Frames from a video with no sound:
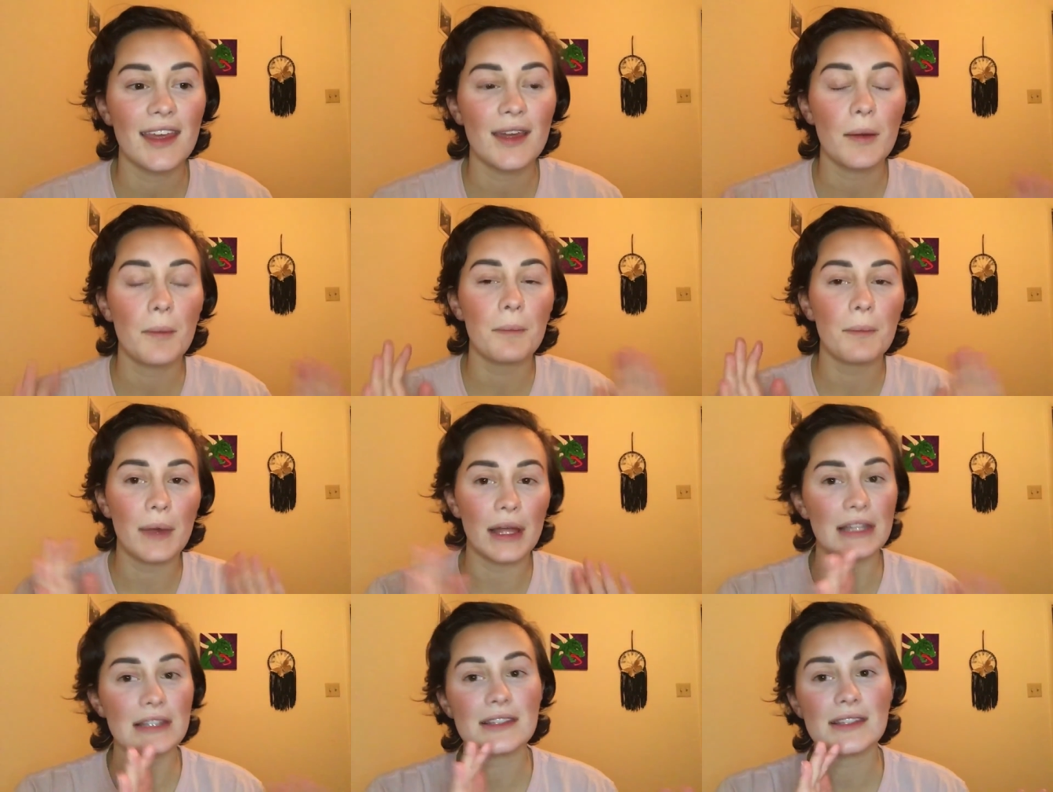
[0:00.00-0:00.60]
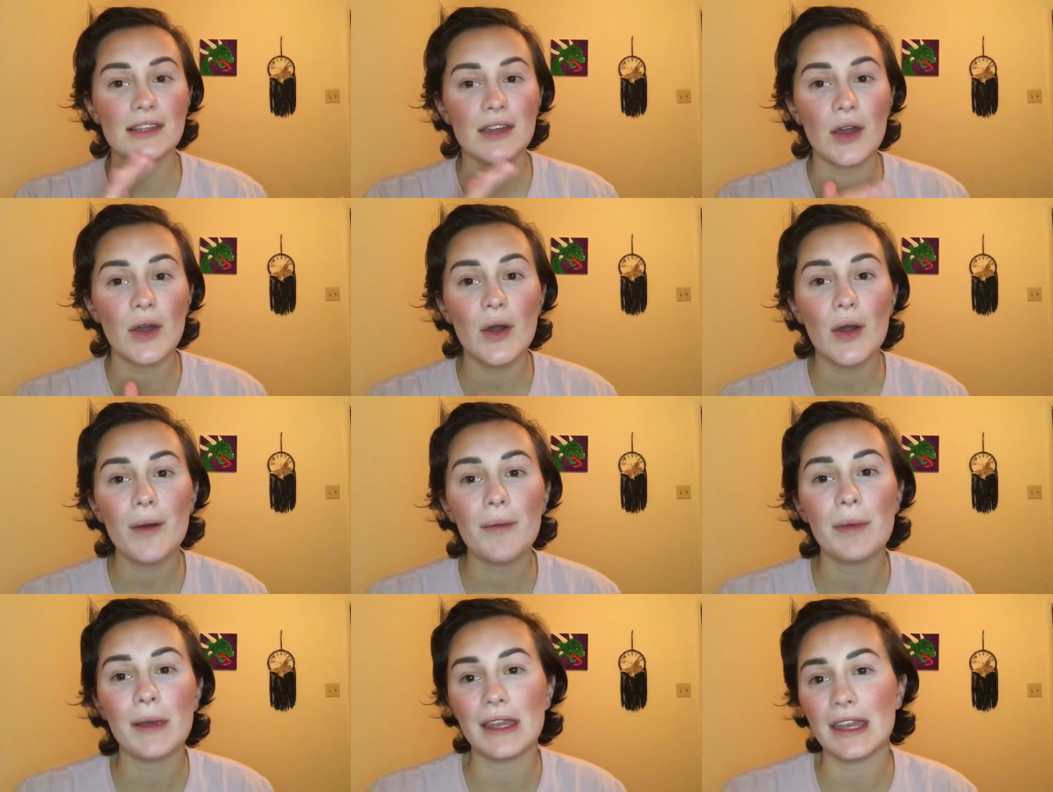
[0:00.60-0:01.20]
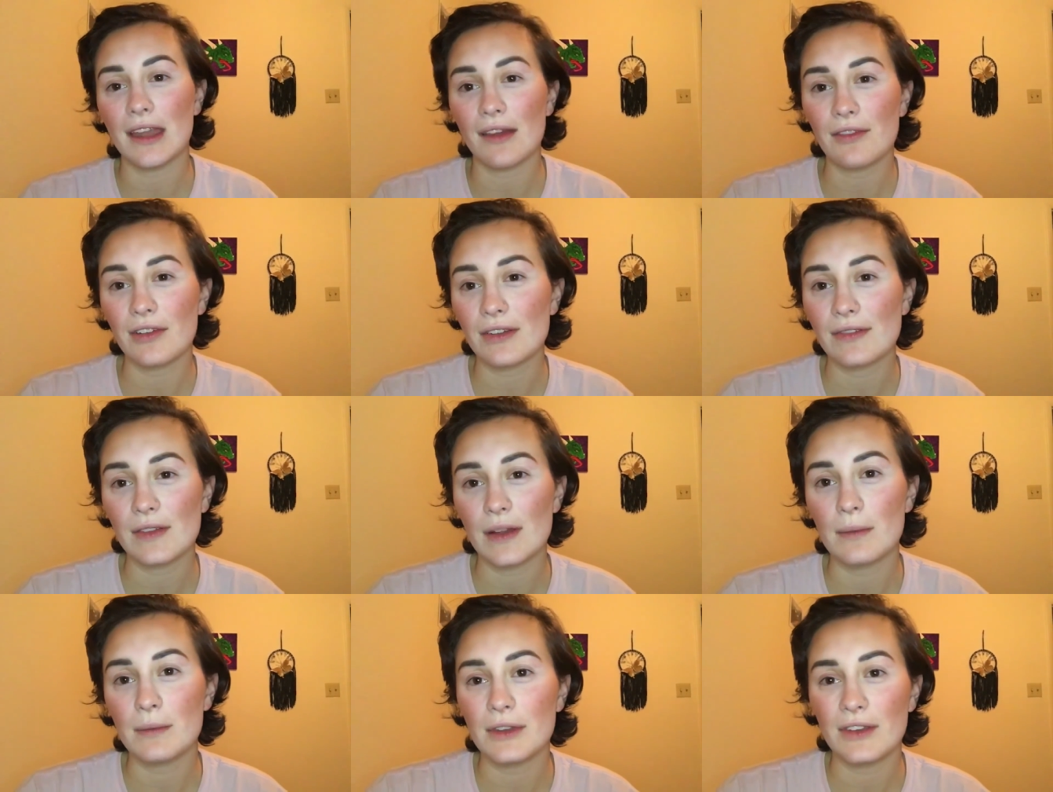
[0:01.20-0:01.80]
months ago but never
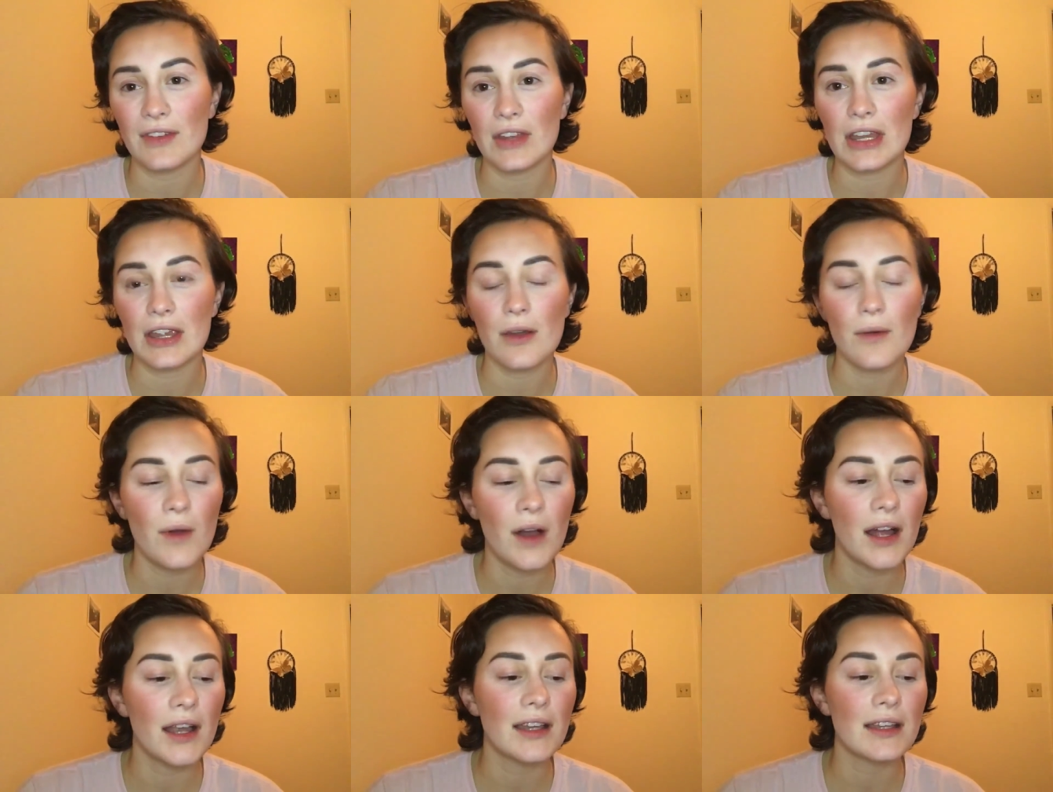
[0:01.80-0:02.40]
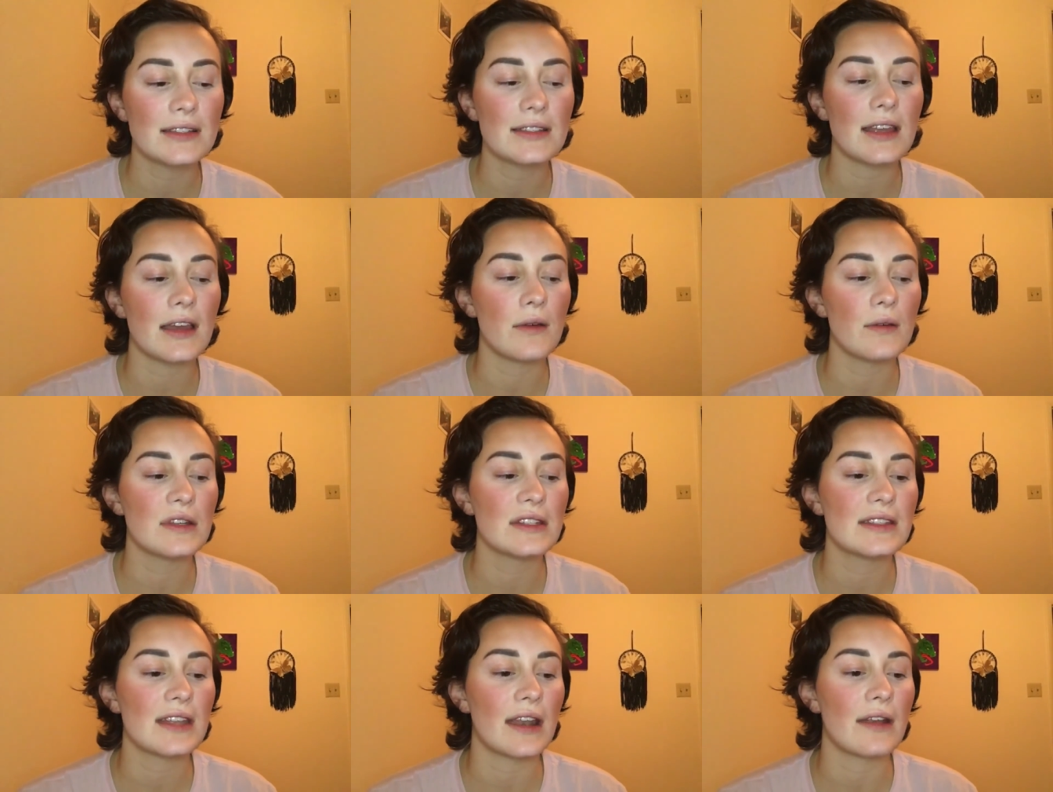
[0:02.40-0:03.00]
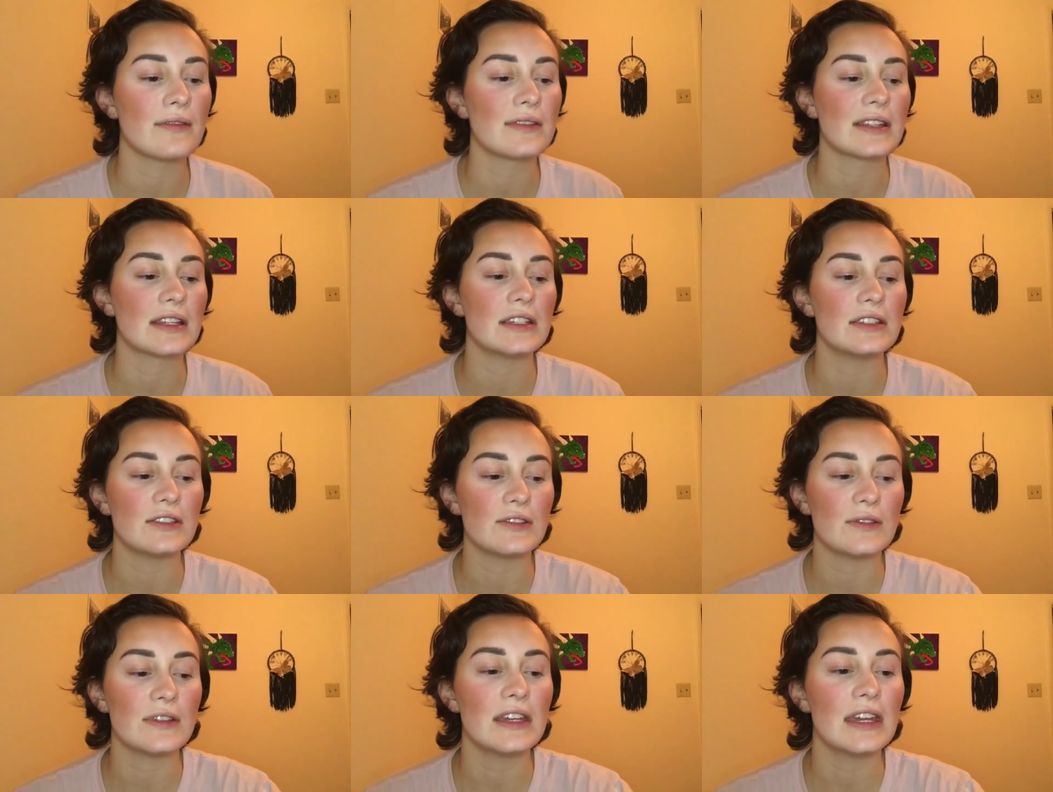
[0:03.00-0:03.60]
filmed a video on because I always said I was gonna
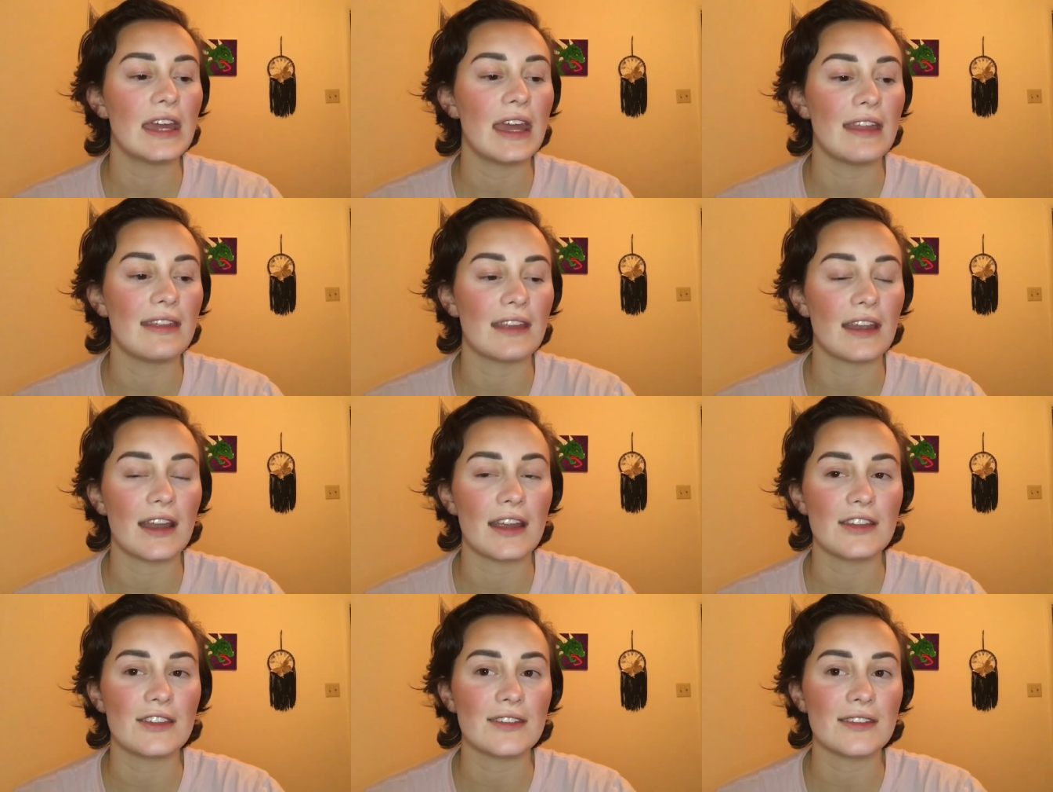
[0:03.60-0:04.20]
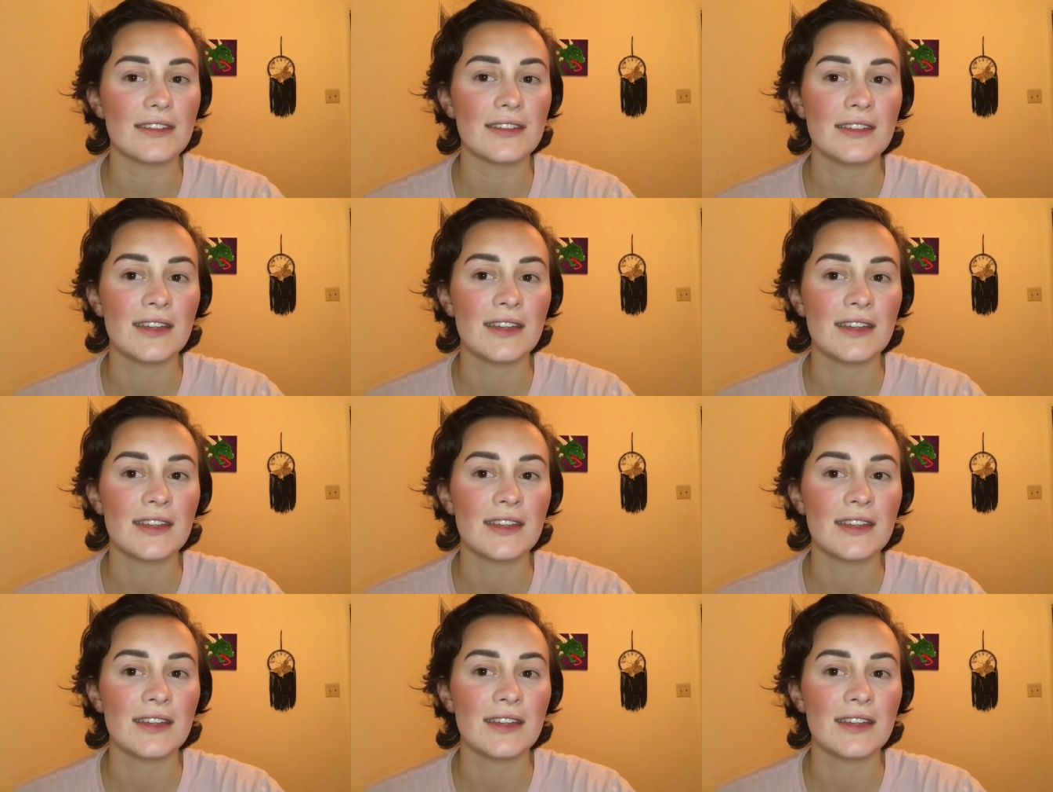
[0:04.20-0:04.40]
do it and then I just